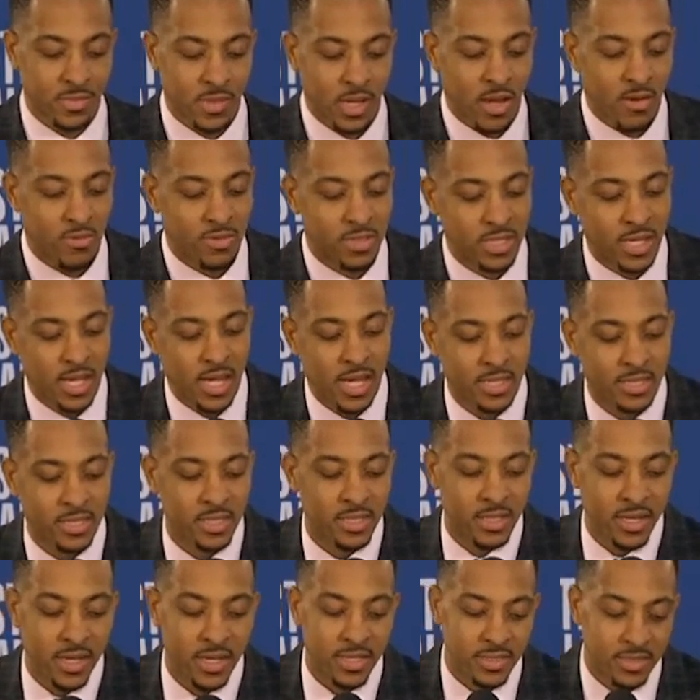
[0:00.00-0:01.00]
I was locked
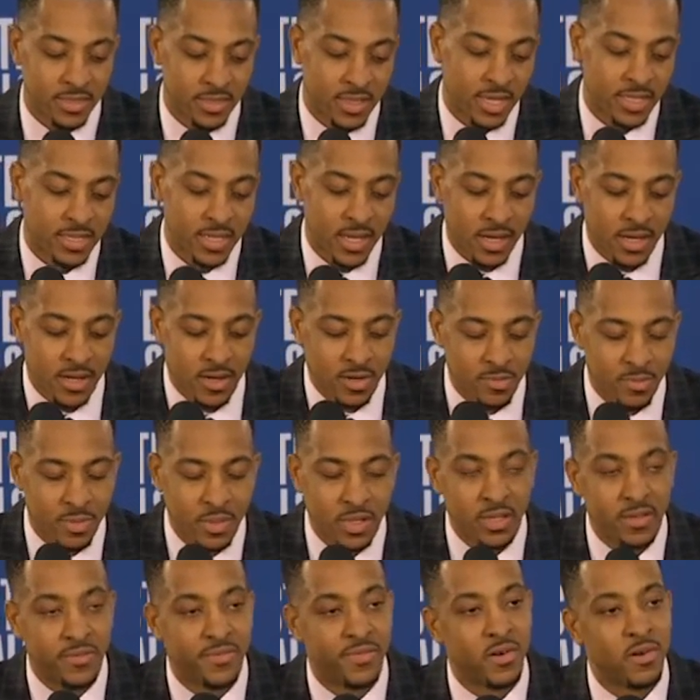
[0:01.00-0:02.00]
in as as I could
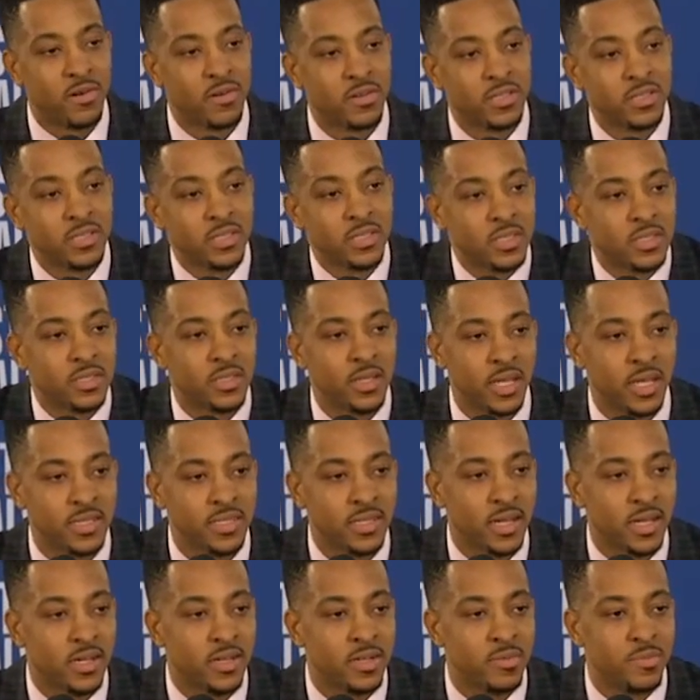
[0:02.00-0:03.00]
be, focused as
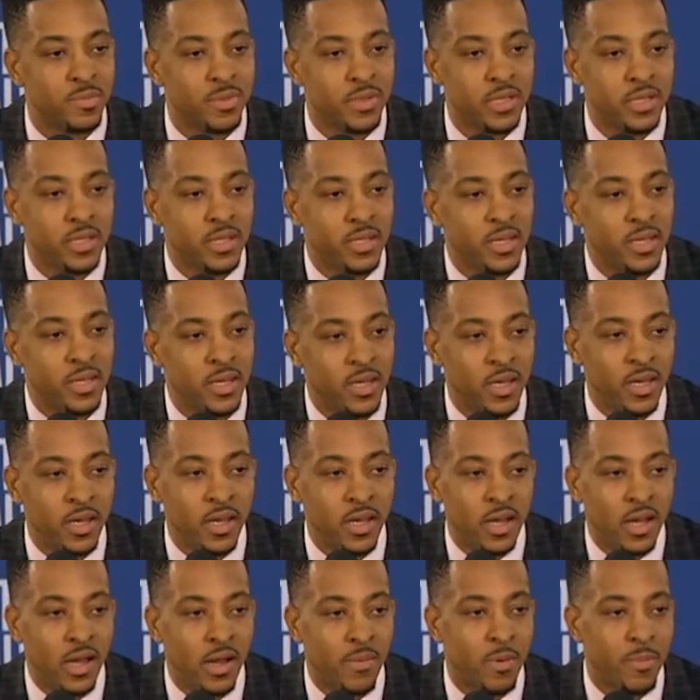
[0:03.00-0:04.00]
I could be.
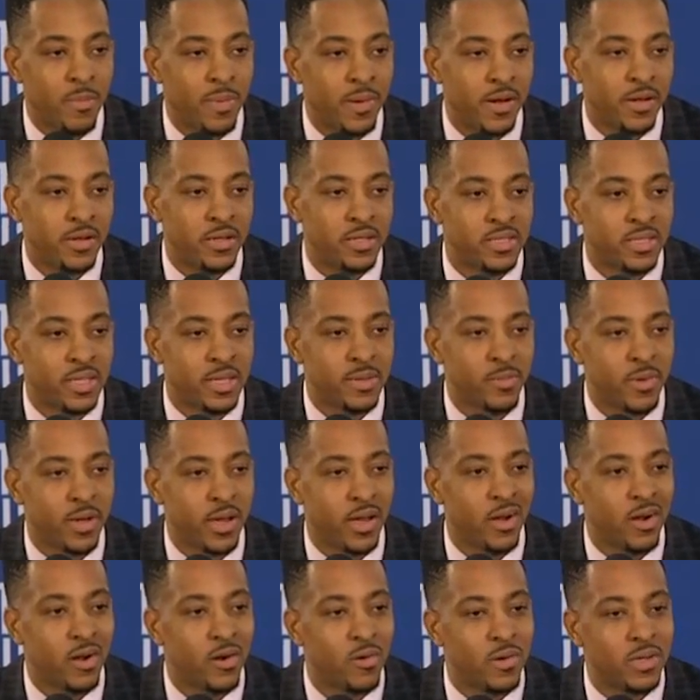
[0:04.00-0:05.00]
I prepared the same way
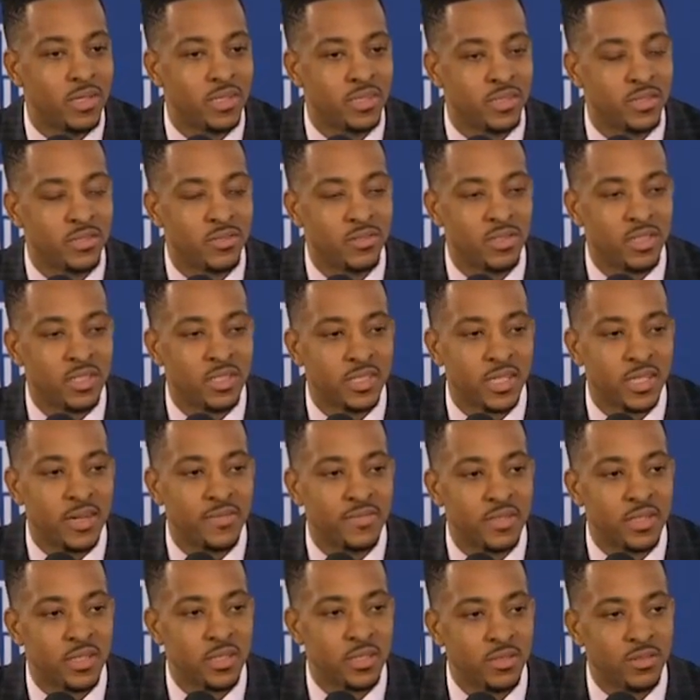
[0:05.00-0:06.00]
I always do. Just
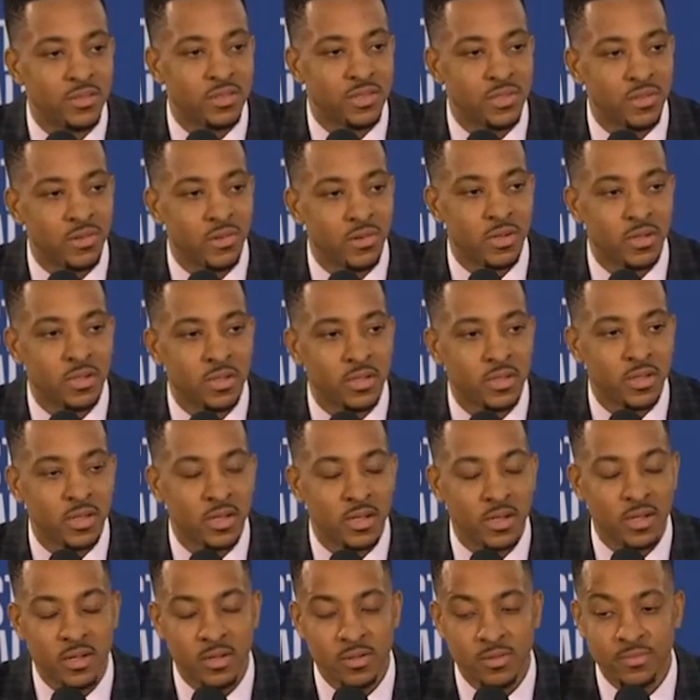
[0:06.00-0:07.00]
left it a little short.
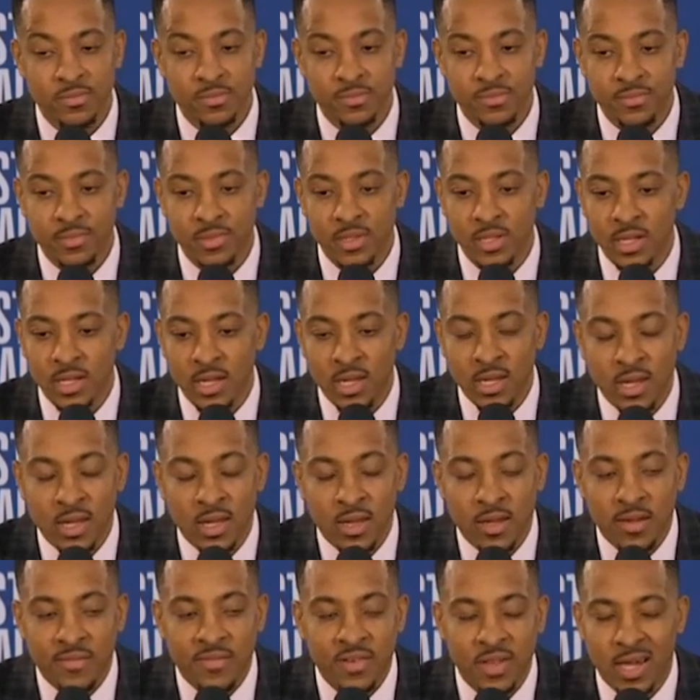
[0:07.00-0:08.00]
Um,
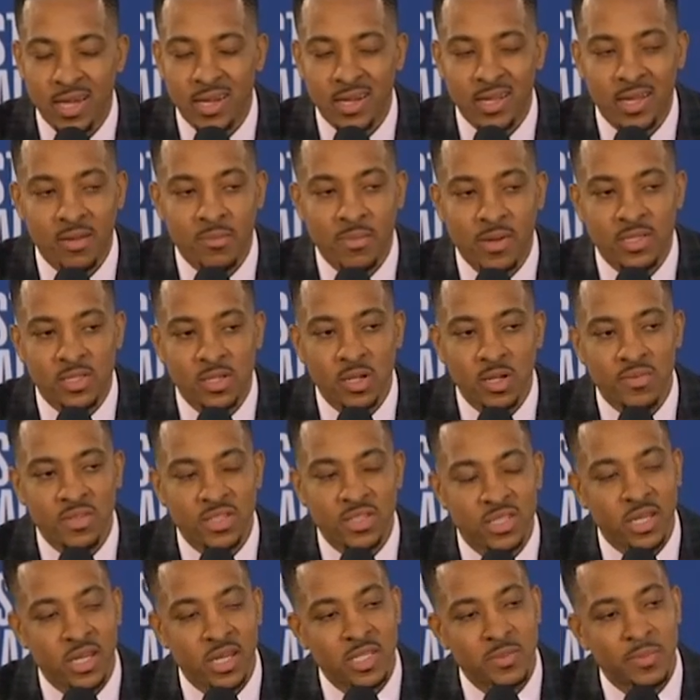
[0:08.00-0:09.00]
I feel like I didn't give myself a
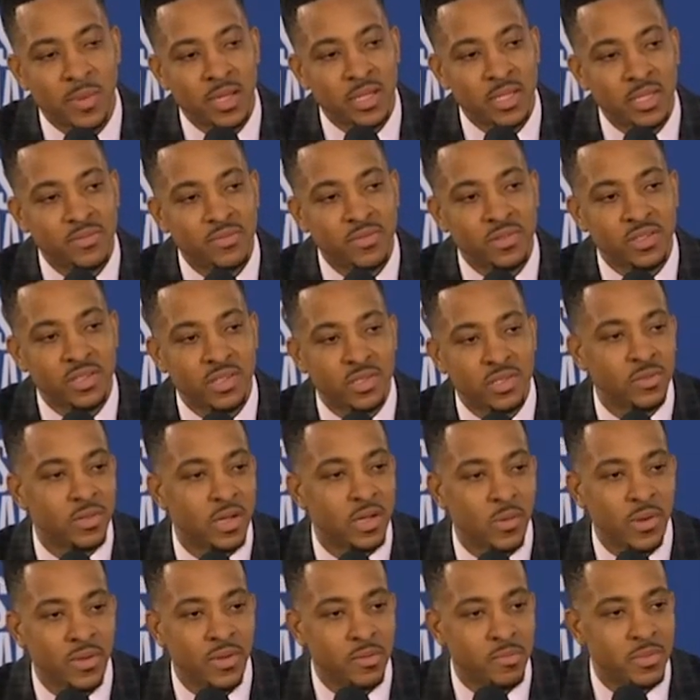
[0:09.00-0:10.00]
chance by leaving it short. I'd
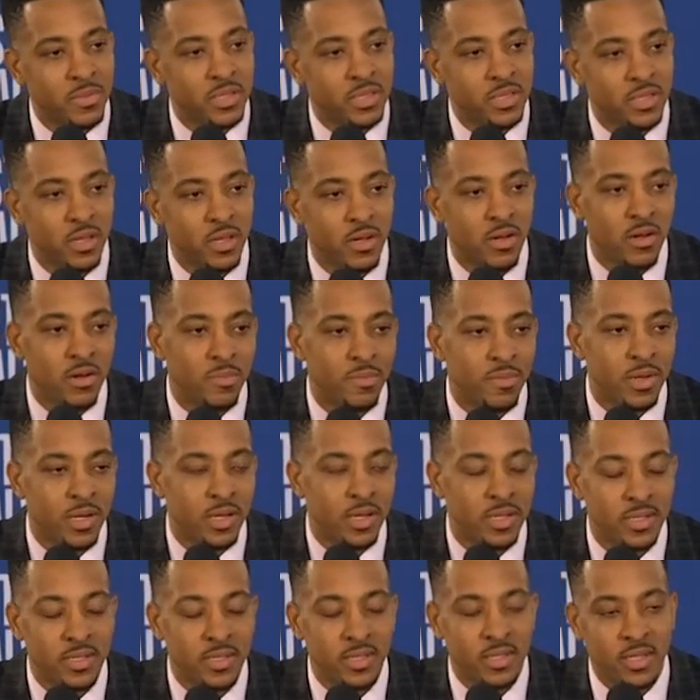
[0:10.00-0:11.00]
rather miss long,
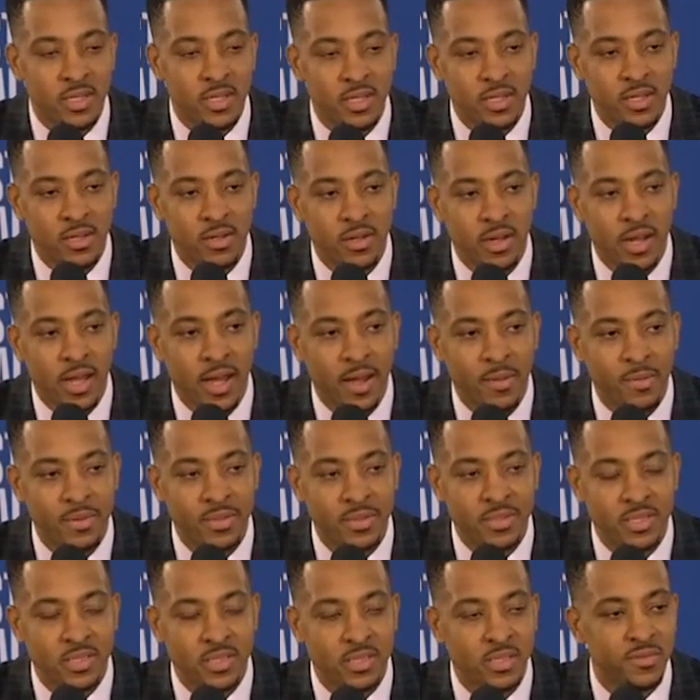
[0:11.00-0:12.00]
but you know it
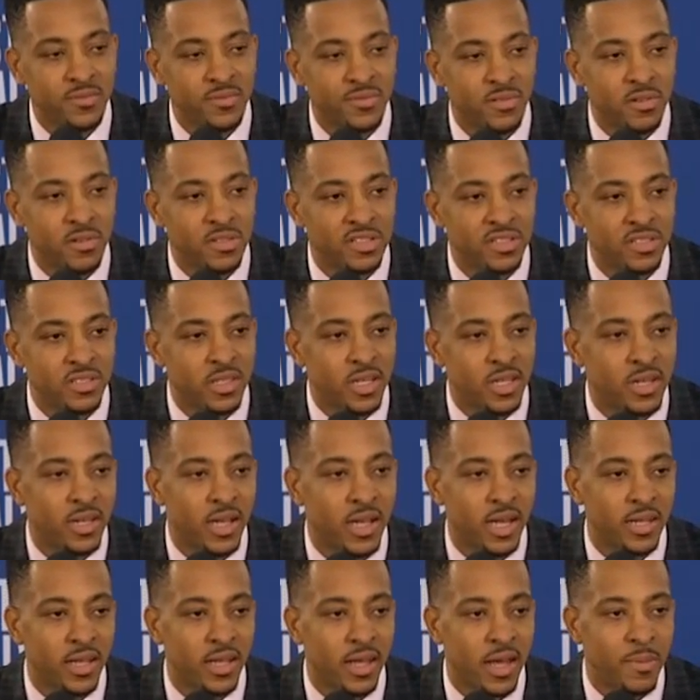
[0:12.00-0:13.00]
happens. It's unfortunate that it
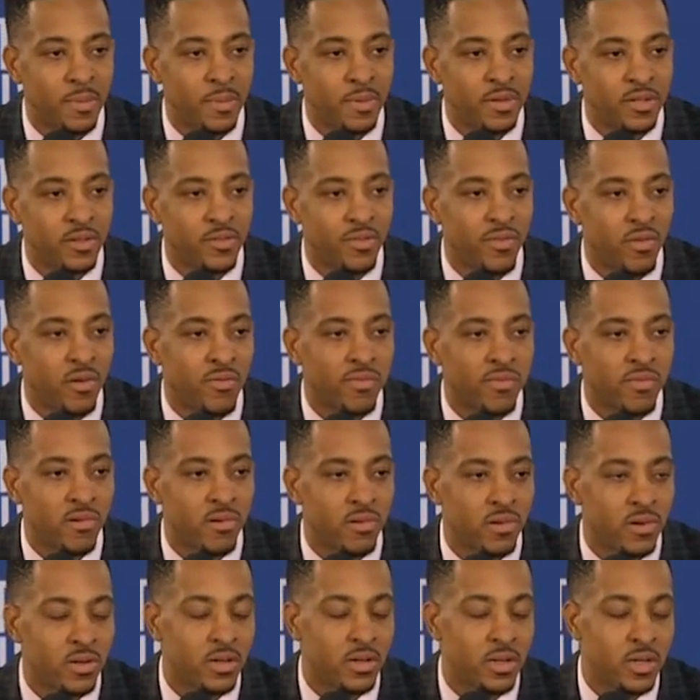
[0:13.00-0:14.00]
had to happen in the fourth
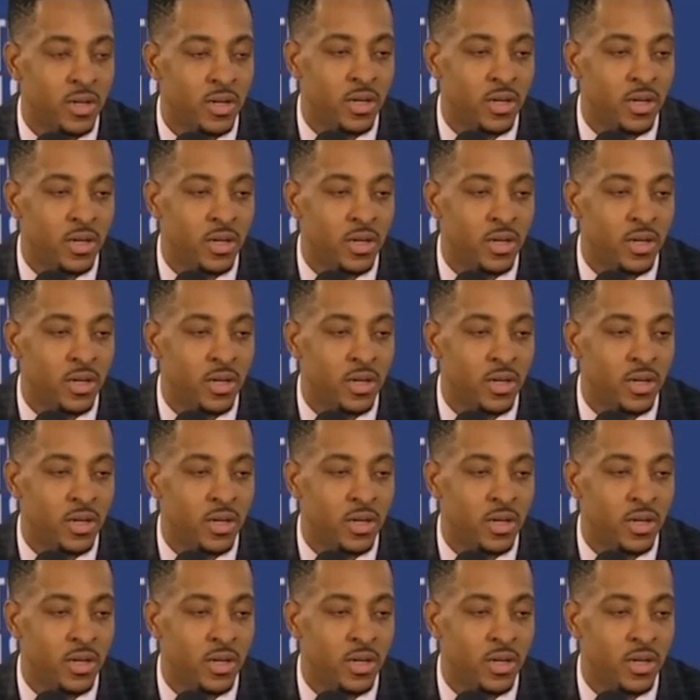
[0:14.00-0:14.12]
quarter.